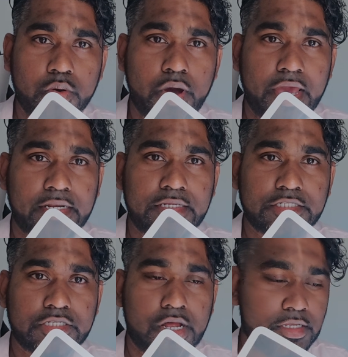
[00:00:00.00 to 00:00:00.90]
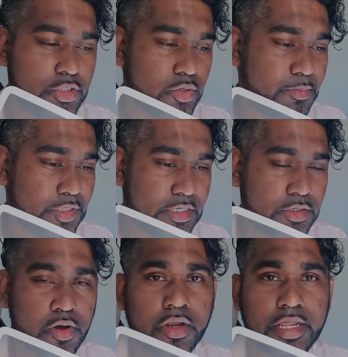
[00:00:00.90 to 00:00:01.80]
Go ahead and install the screen
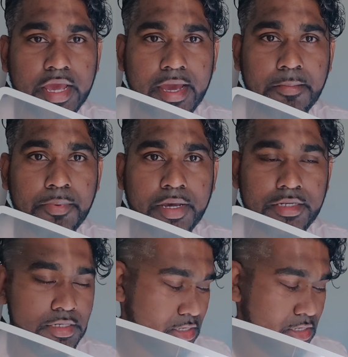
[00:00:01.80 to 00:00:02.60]
protector on the iPad.